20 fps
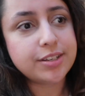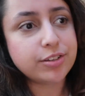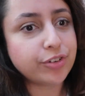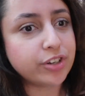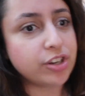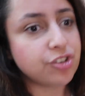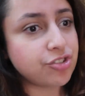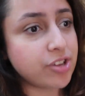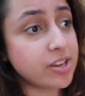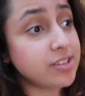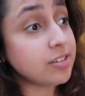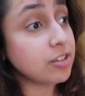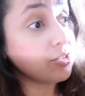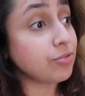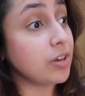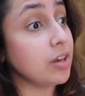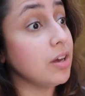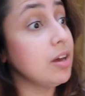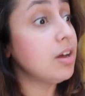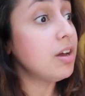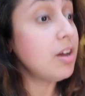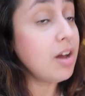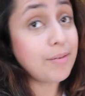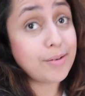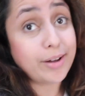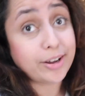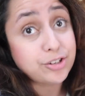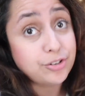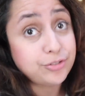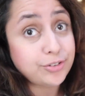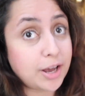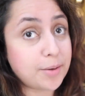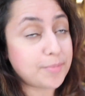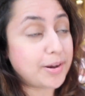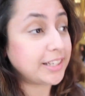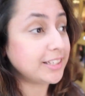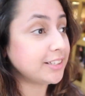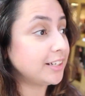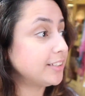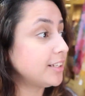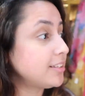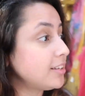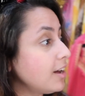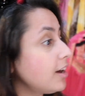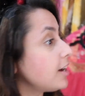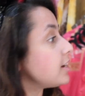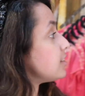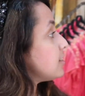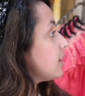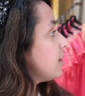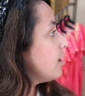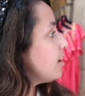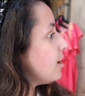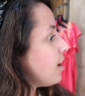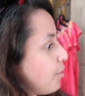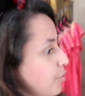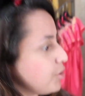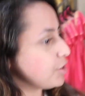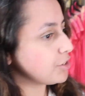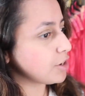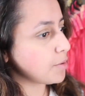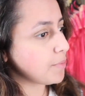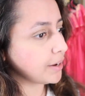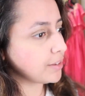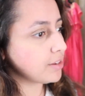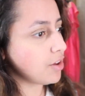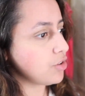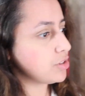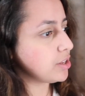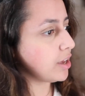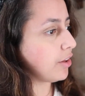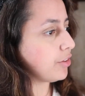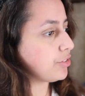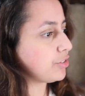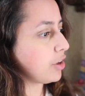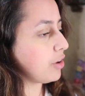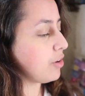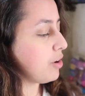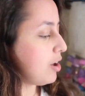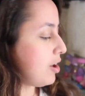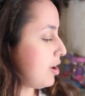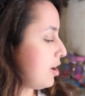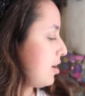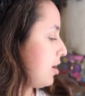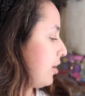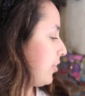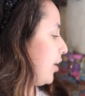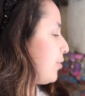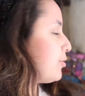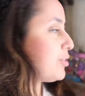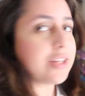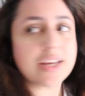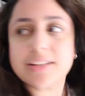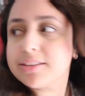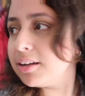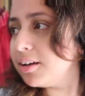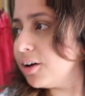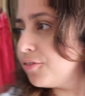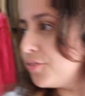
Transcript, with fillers: I need to finish this because we, we're actually flying back to London tonight we need to go back to the hotel, so that was it, the